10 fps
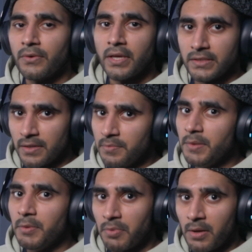Okay, some
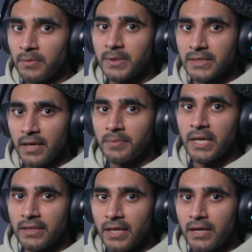people probably type
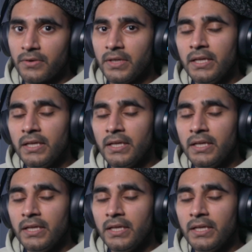loud.